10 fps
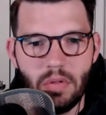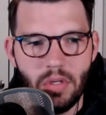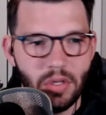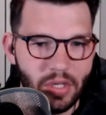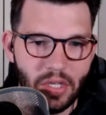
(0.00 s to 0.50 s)

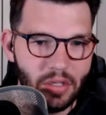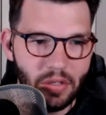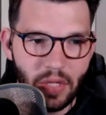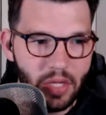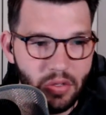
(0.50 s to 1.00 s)
need to
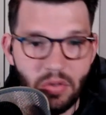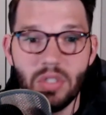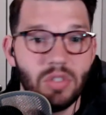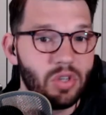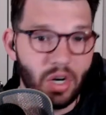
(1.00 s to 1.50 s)
do that. You
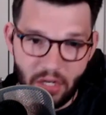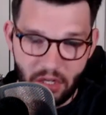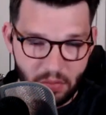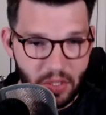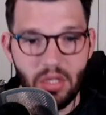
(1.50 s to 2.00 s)
can start in
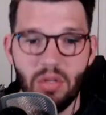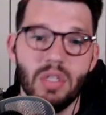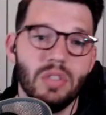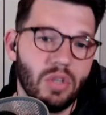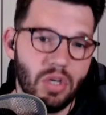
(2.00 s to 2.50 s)
intermediate, you
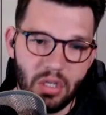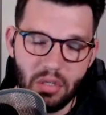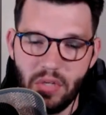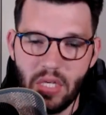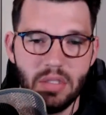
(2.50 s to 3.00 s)
can start in
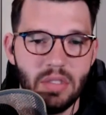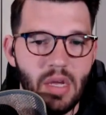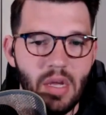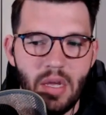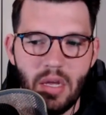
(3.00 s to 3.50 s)

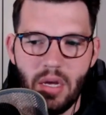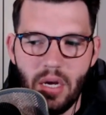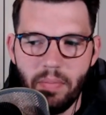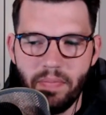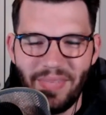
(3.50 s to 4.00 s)
advanced.
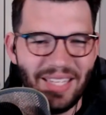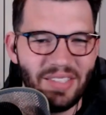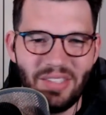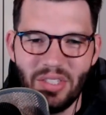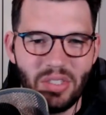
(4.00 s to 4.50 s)

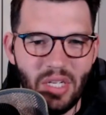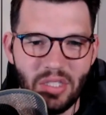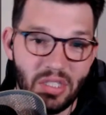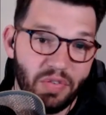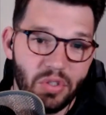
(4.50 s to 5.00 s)

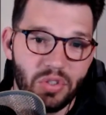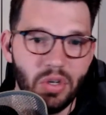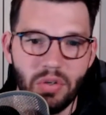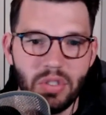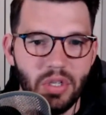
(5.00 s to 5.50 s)
It's different
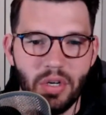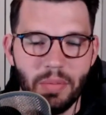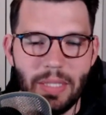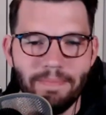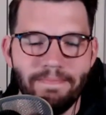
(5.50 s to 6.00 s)
strokes. You know what I
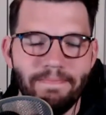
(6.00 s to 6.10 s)
mean?